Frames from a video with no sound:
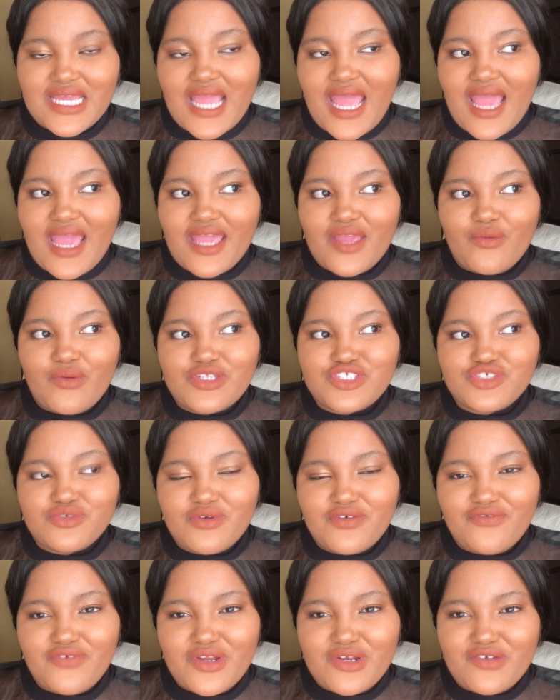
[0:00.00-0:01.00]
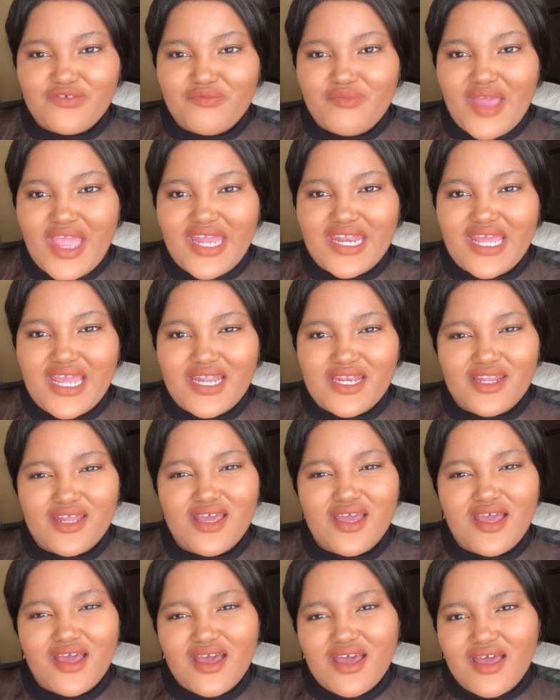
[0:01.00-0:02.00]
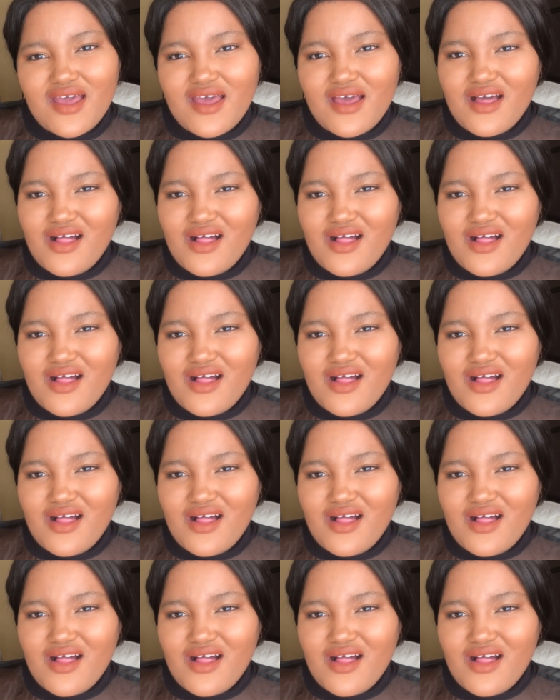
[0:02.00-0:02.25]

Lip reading: I went to a friend of mine, and her